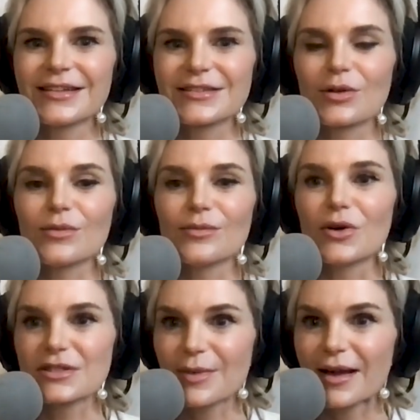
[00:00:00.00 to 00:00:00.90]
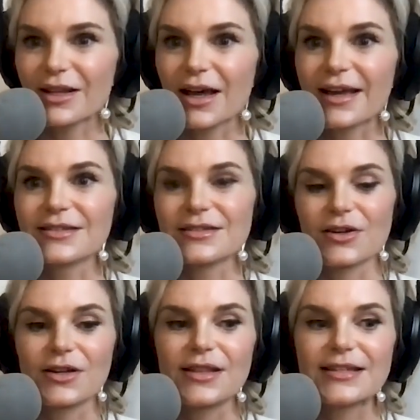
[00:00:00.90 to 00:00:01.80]
So most of my clients
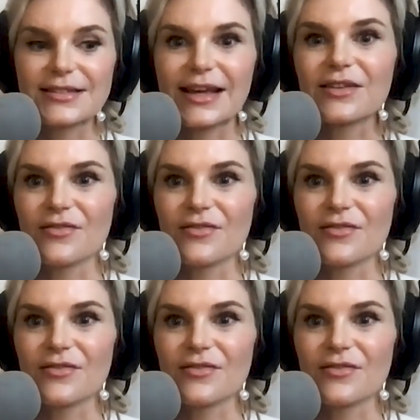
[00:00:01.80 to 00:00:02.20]
are in that second